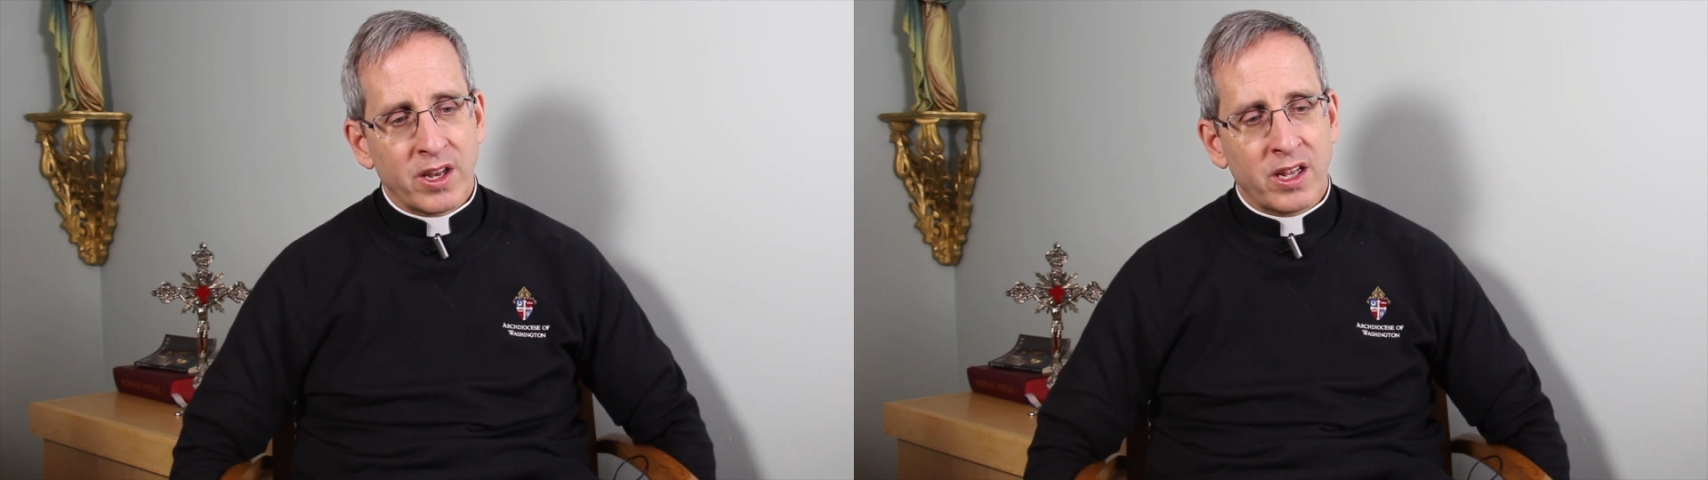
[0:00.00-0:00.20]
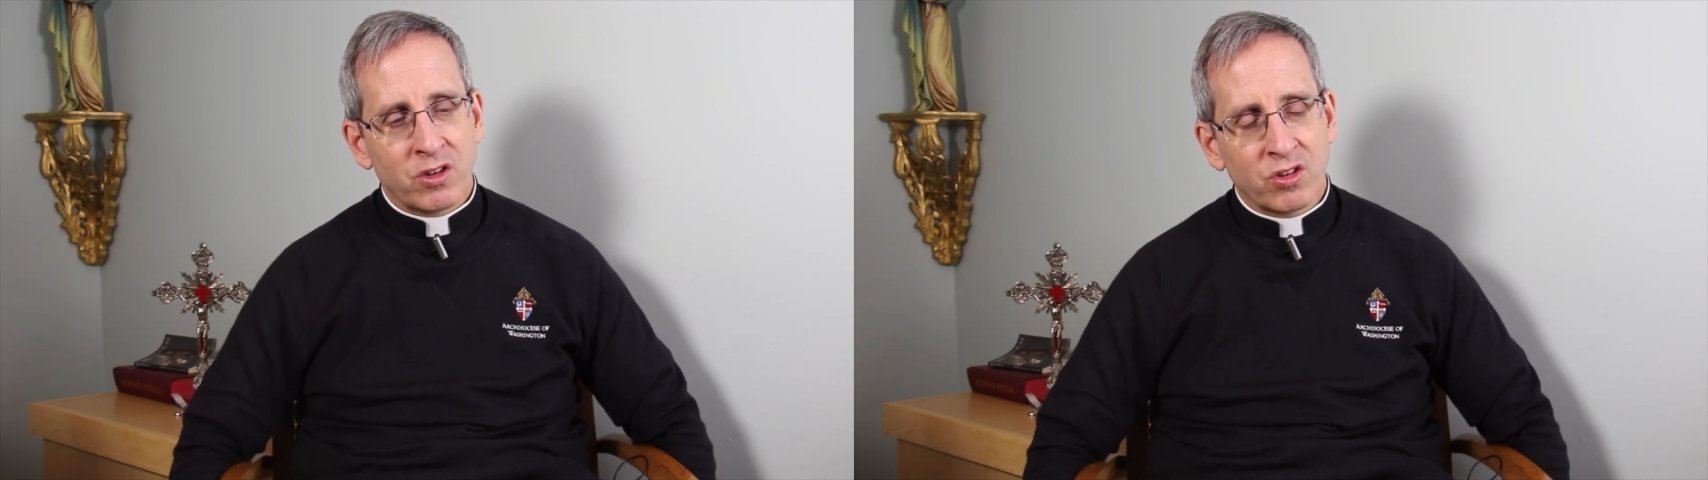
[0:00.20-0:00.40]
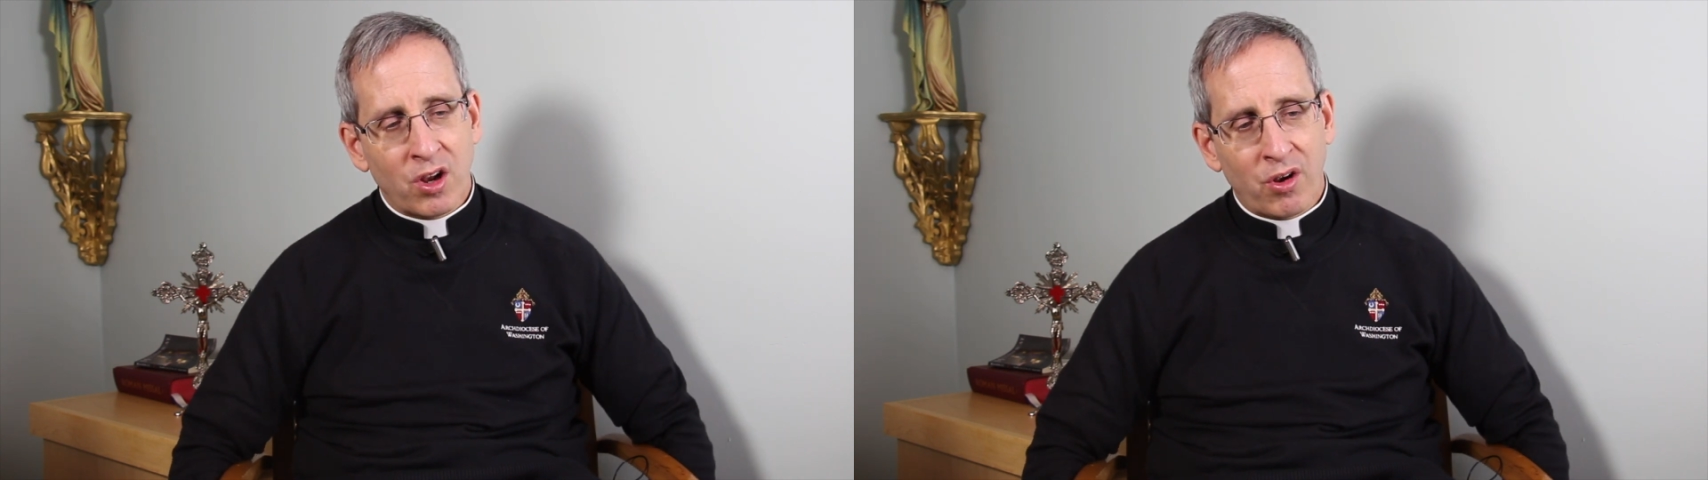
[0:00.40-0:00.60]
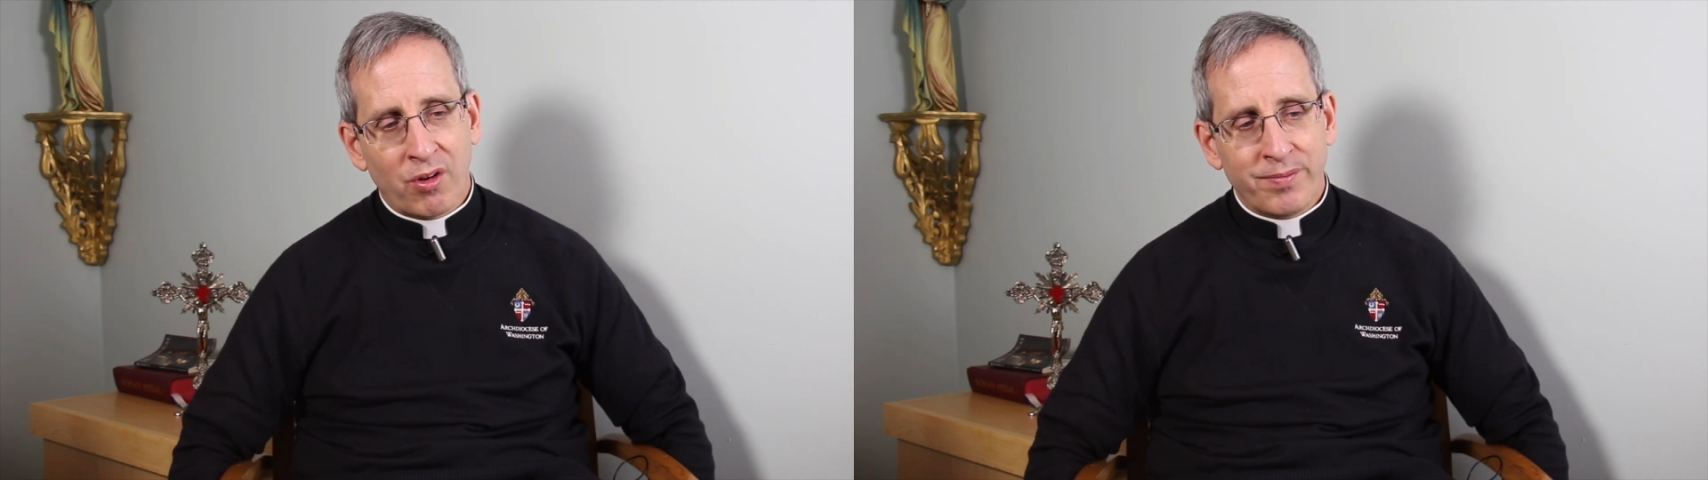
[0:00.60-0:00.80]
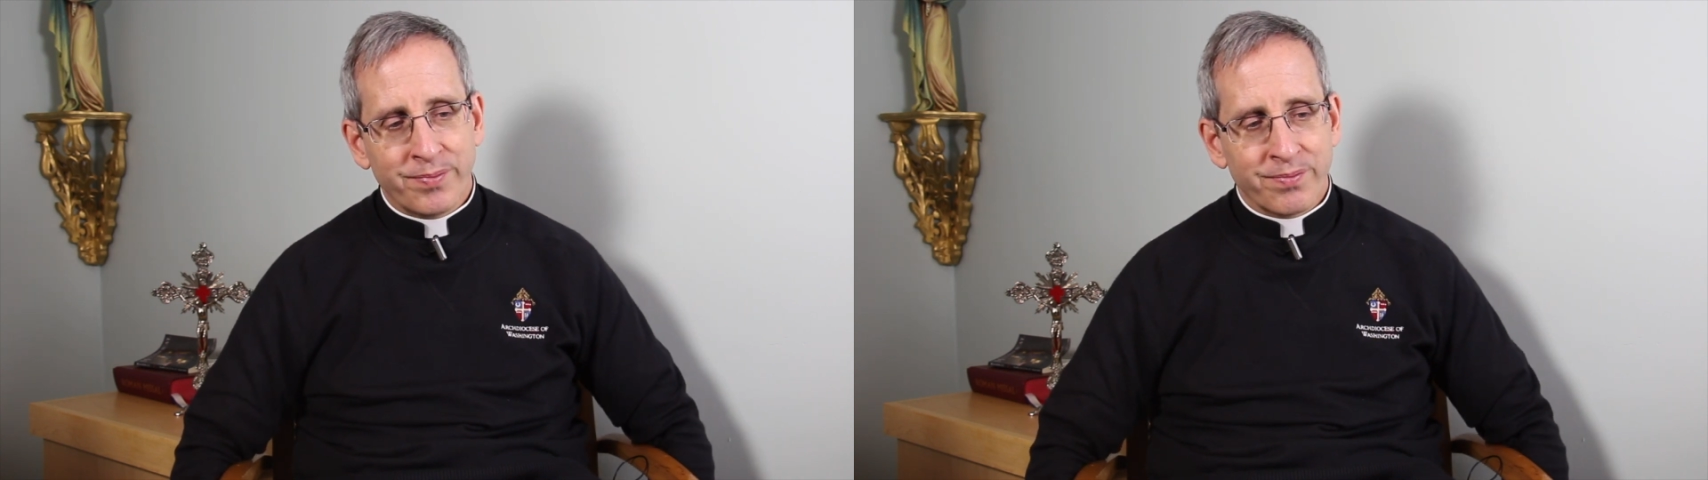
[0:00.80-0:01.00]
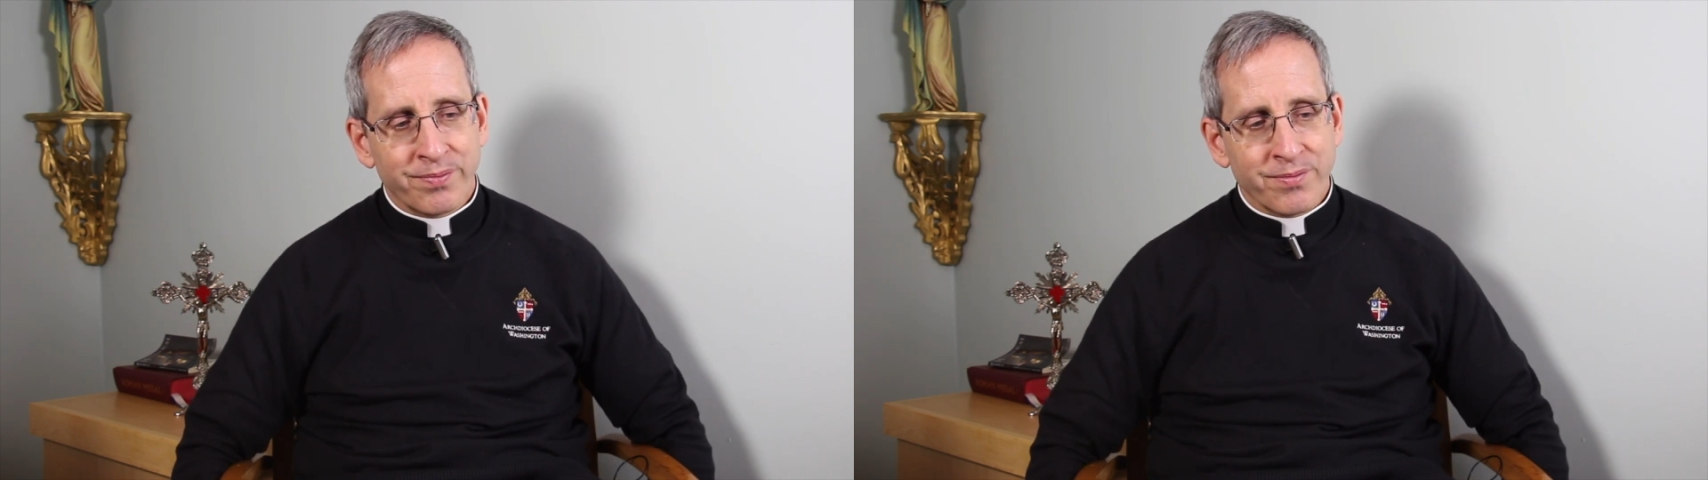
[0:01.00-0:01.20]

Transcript: And so,